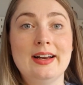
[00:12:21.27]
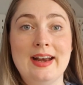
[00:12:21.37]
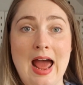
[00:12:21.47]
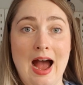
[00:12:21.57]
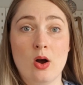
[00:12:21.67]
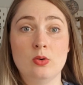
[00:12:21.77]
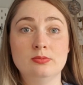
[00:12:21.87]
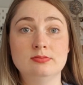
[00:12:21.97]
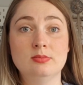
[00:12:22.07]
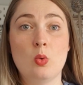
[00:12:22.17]
Now,
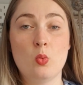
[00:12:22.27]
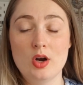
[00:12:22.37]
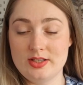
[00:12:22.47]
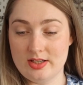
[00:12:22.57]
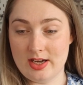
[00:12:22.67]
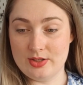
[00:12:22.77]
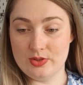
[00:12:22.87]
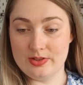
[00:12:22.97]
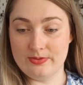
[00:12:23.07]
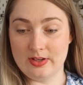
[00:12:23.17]
what did I do
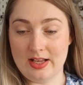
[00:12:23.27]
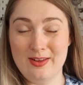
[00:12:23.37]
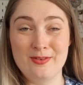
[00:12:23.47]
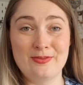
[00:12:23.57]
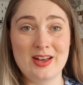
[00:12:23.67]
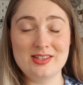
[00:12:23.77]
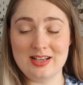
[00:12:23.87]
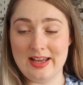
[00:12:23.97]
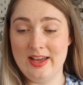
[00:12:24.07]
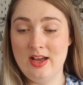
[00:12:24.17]
differently?
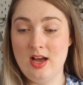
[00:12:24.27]
Firstly,